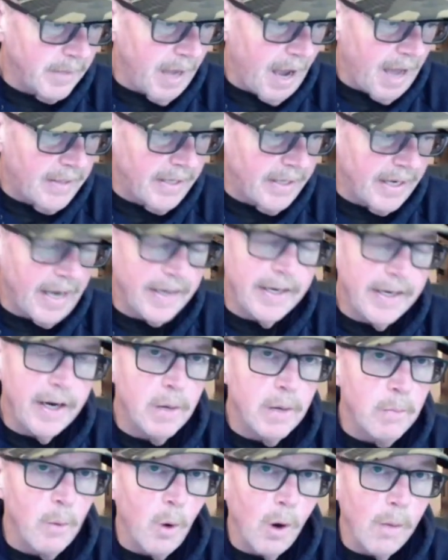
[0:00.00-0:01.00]
I think I care
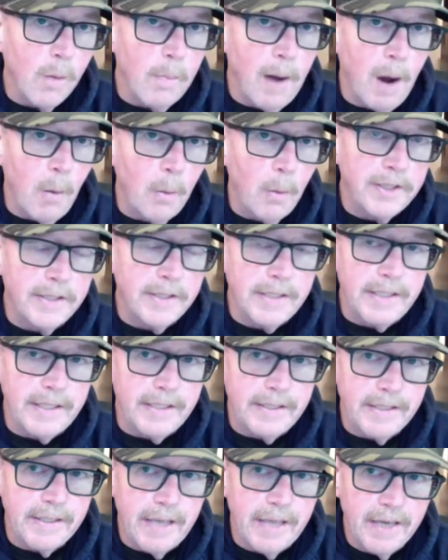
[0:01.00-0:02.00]
about what
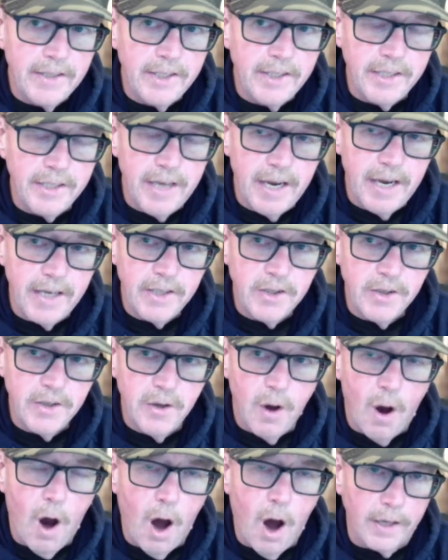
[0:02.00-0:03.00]
the Edgy Nation
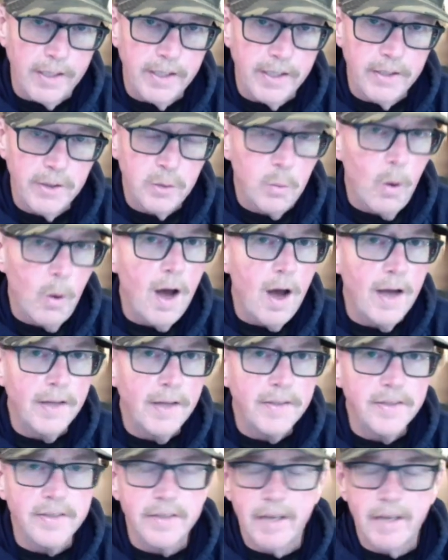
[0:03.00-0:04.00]
audience wants
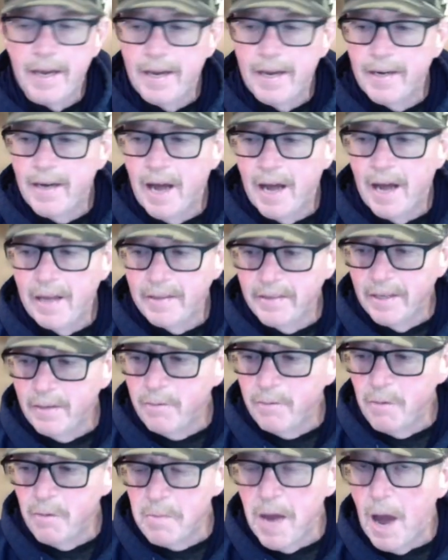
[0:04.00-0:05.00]
and I think
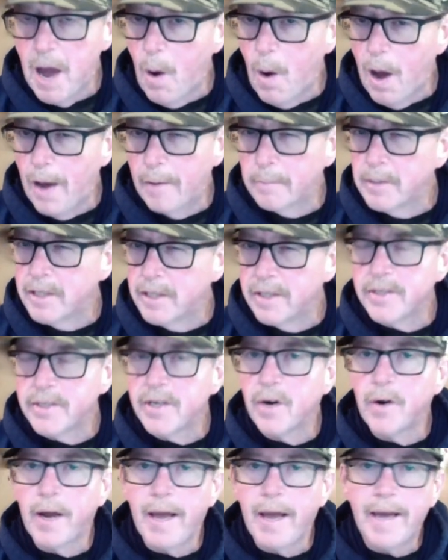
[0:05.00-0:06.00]
now I'm going to
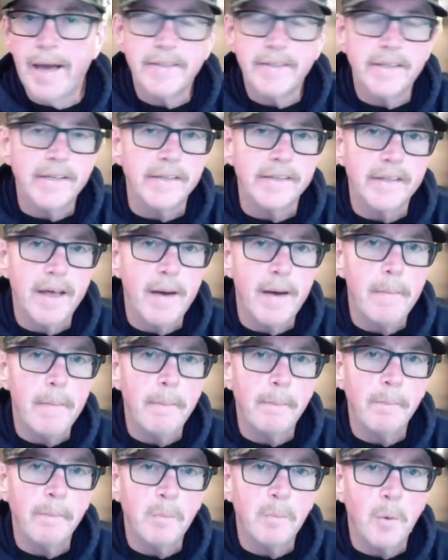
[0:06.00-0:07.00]
start asking
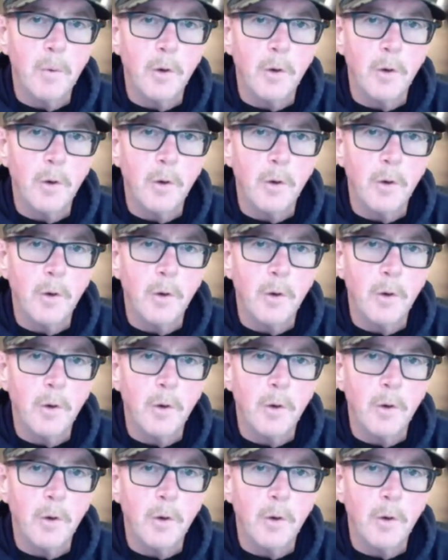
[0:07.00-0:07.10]
them more